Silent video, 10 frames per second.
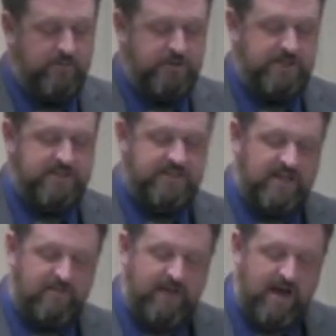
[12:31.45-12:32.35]
Jesus
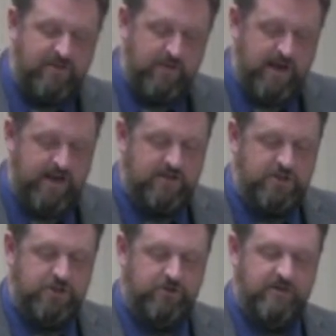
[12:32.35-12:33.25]
said in Matthew eight, the
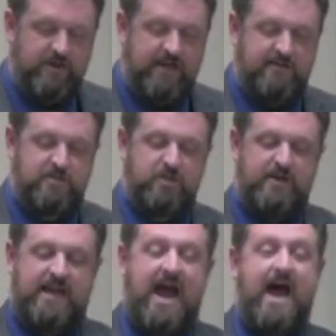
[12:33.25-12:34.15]
children of the kingdom shall
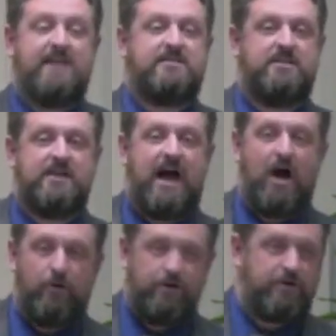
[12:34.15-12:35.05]
be cast into
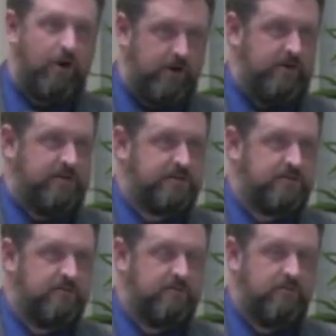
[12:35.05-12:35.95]
outer
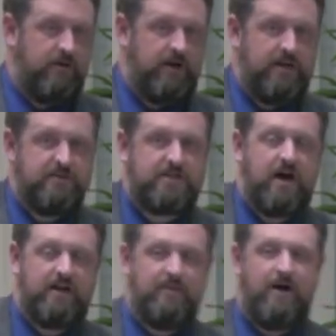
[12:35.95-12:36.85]
darkness. Right? And he was
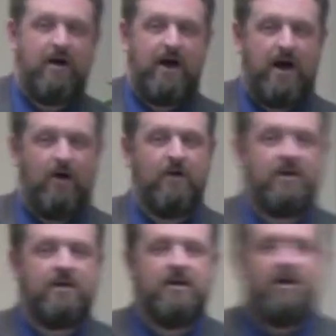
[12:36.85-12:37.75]
talking about how
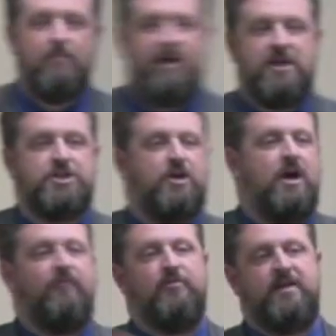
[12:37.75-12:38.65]
many shall
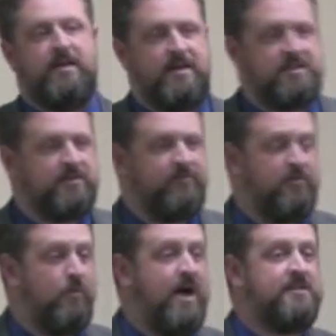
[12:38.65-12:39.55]
come from the east and from
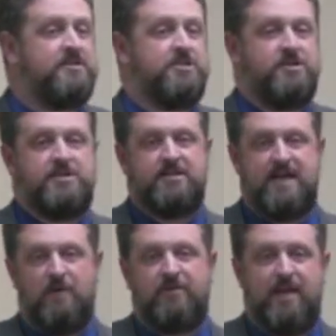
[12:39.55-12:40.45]
the west and shall sit
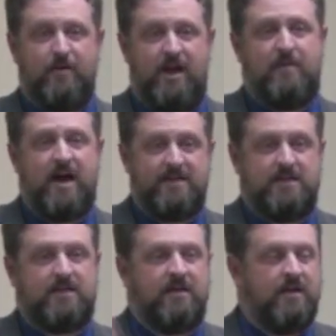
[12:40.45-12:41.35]
down with Abraham,
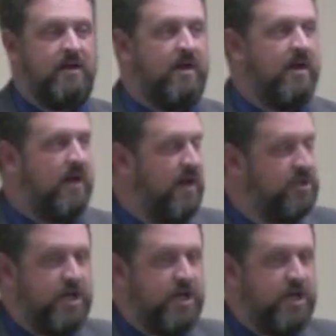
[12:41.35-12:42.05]
Isaac, and